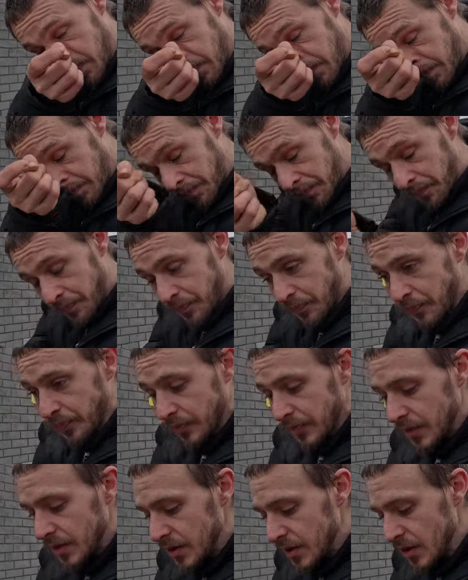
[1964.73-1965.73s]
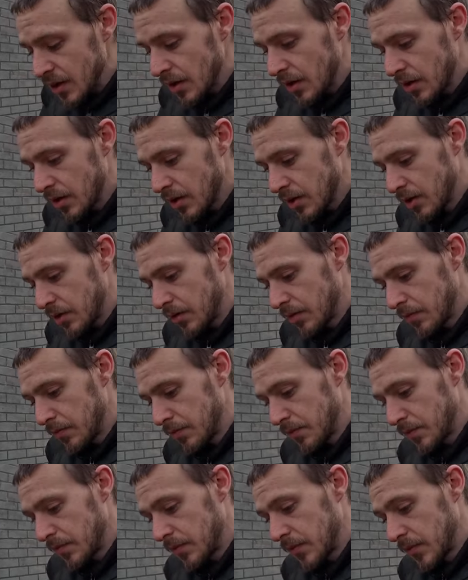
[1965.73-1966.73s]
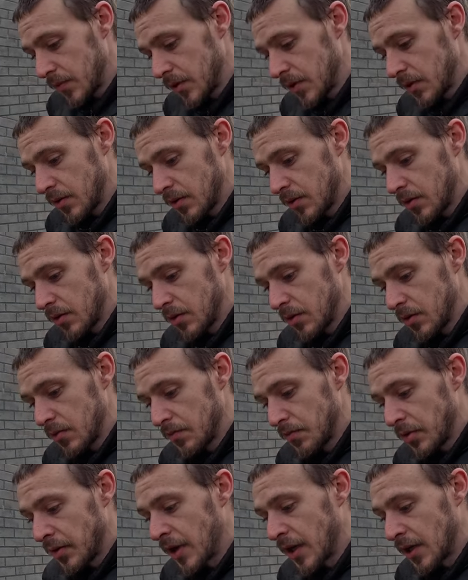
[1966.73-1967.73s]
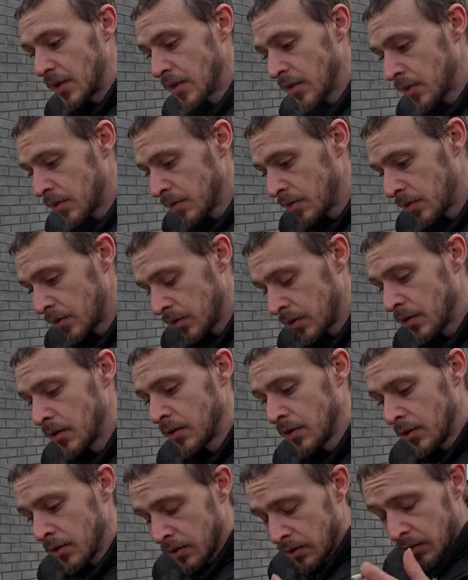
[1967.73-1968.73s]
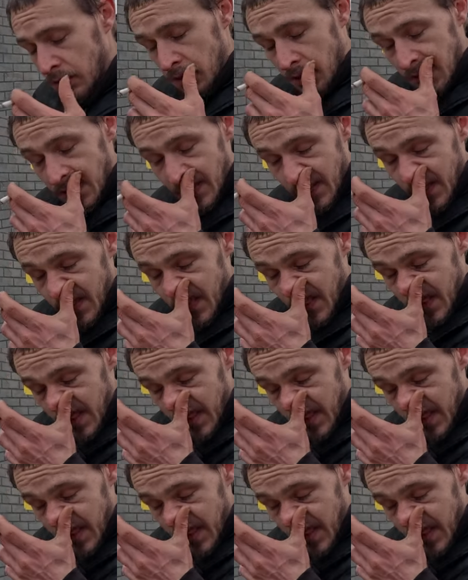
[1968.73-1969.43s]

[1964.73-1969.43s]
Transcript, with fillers: to write your your business uh, thing plan. as well business plan you know